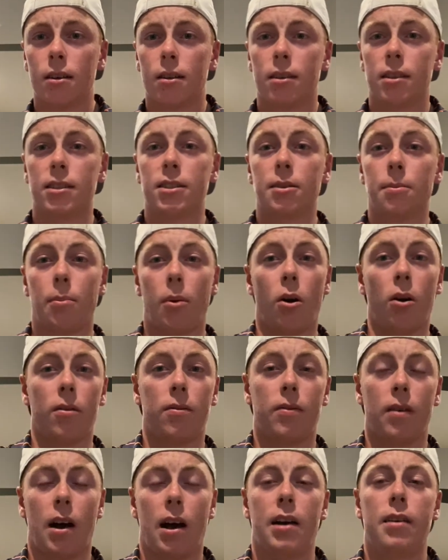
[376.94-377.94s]
This is a par
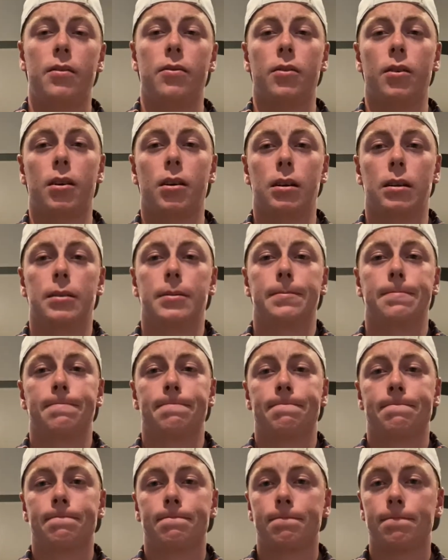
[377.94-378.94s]
5.
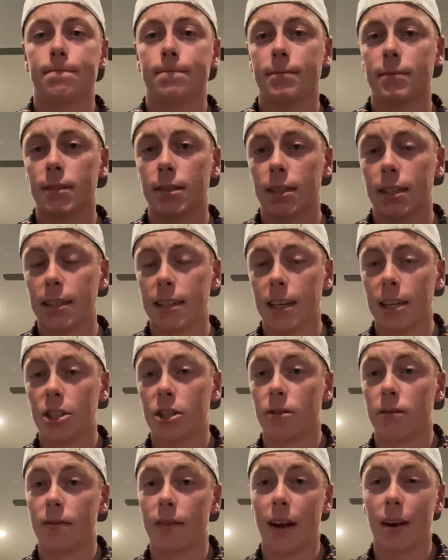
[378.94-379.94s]
It's actually
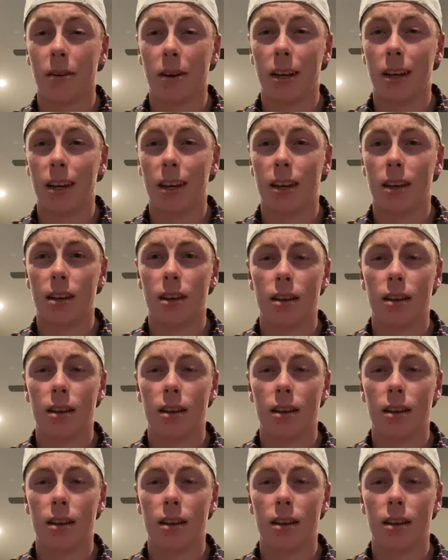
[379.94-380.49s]
a very